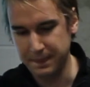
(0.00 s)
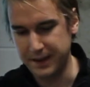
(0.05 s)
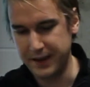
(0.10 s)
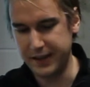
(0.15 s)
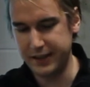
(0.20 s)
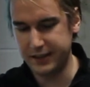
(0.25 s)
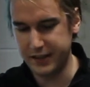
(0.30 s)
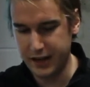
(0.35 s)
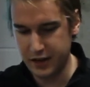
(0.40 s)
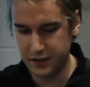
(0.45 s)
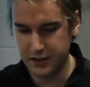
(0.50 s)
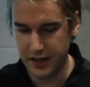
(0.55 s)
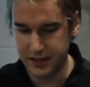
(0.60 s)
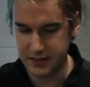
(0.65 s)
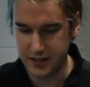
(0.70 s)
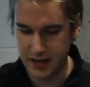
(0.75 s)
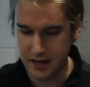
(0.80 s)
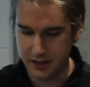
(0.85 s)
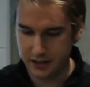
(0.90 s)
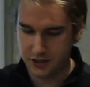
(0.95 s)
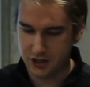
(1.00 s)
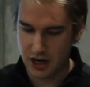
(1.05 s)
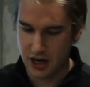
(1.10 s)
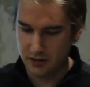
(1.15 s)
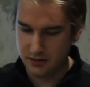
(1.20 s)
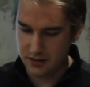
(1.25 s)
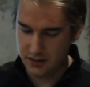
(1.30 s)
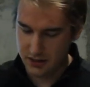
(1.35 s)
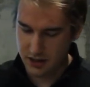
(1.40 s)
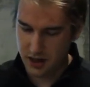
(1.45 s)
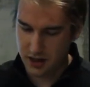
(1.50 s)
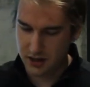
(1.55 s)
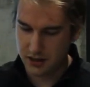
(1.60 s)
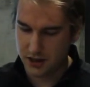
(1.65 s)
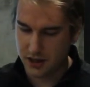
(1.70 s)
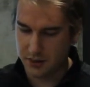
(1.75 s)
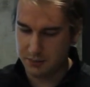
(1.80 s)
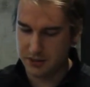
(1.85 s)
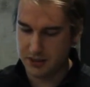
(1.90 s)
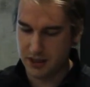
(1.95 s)
And later that day, like Zhao
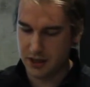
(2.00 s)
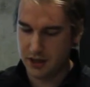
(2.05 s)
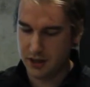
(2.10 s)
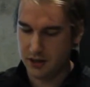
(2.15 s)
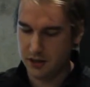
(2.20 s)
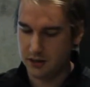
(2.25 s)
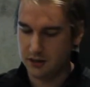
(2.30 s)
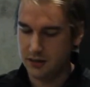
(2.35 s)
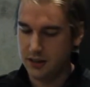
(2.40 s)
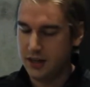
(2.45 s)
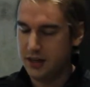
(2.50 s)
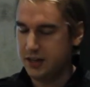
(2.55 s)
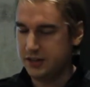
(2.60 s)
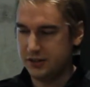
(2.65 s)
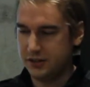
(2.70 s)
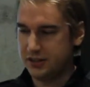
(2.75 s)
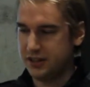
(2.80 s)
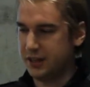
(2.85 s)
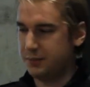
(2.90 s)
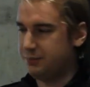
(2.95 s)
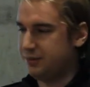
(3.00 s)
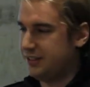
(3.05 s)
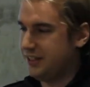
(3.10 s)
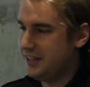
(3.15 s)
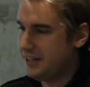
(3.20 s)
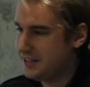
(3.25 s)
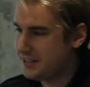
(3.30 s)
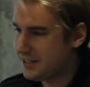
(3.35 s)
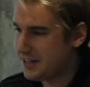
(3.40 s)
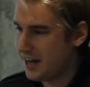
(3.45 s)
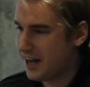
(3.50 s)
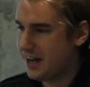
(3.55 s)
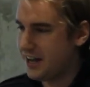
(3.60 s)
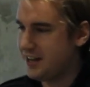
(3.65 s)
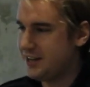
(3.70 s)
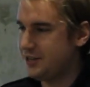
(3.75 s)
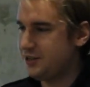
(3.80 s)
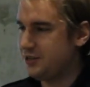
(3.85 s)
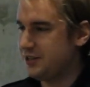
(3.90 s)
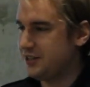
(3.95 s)
Ziyang comes out, just like, please
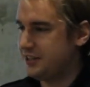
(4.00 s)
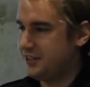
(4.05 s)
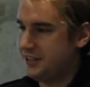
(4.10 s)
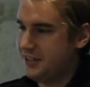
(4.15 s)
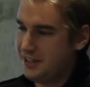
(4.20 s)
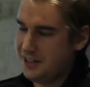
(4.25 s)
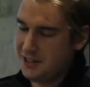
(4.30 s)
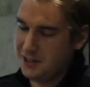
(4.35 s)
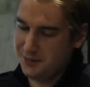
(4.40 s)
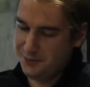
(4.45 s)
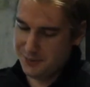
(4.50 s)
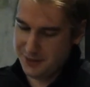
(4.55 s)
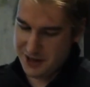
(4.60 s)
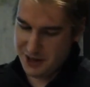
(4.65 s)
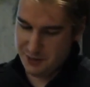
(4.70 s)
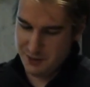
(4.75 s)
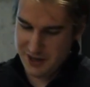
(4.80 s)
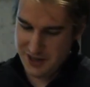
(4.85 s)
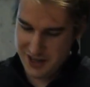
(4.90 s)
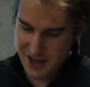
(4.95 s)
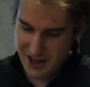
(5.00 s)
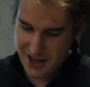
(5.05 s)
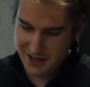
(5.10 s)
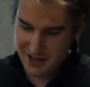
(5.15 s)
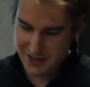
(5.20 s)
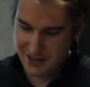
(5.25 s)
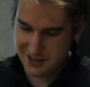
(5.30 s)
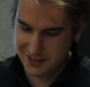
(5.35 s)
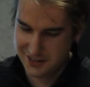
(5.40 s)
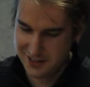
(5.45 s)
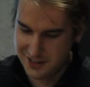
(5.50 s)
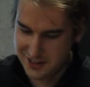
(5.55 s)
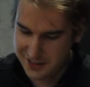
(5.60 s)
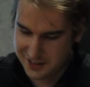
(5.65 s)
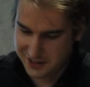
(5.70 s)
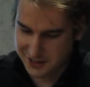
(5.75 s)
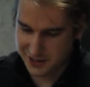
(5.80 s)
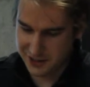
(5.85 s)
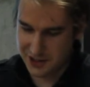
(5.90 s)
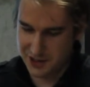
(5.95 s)
guys, just leave. Like, we get it.
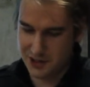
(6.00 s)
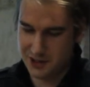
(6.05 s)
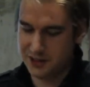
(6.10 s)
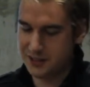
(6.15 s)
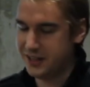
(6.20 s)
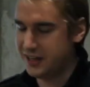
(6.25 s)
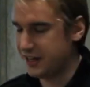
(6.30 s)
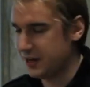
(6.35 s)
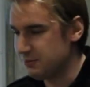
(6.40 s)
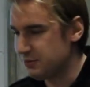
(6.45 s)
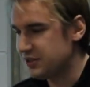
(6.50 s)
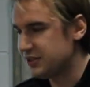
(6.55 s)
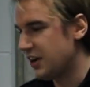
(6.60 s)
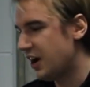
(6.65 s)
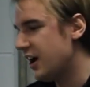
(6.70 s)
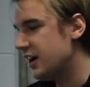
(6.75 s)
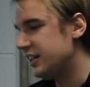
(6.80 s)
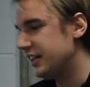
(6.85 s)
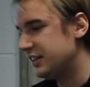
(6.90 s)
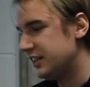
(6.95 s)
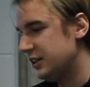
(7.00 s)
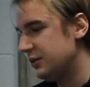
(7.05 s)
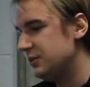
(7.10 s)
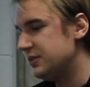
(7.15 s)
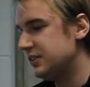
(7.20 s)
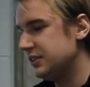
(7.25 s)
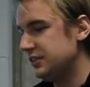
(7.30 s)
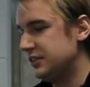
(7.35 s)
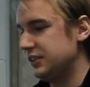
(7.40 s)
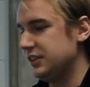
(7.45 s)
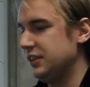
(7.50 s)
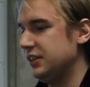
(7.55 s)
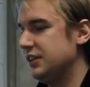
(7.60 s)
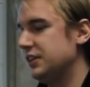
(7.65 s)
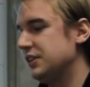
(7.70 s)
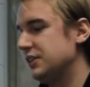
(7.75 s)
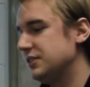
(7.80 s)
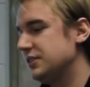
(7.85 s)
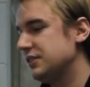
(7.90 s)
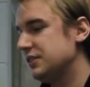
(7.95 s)
You know, like I'm sorry. Like he was in
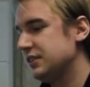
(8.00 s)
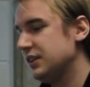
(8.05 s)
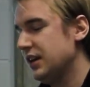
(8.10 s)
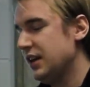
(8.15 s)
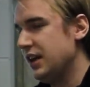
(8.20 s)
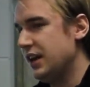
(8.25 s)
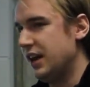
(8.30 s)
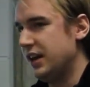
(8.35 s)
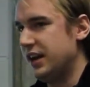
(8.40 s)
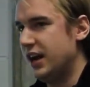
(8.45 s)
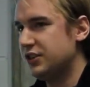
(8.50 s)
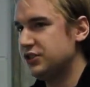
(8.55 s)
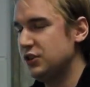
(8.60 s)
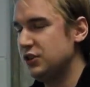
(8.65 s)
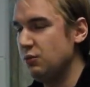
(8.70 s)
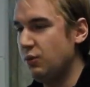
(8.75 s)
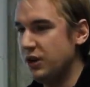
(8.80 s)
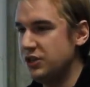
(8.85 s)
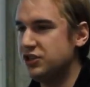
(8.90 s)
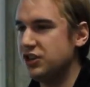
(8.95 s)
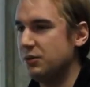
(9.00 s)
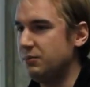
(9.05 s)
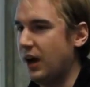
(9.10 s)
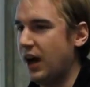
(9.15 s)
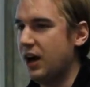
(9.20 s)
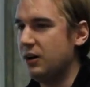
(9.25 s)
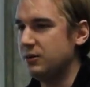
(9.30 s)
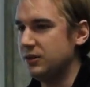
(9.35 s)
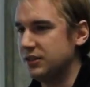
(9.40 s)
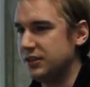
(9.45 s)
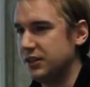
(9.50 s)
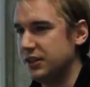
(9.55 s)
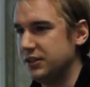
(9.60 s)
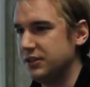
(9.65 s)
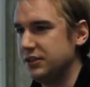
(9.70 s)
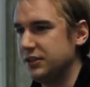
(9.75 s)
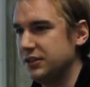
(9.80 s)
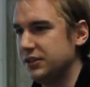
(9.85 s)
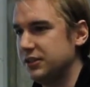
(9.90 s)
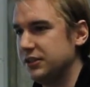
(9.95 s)
tears. And actually, Wen Jiabao was there
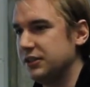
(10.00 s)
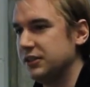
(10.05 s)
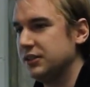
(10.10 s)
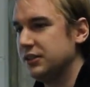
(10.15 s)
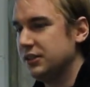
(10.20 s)
too,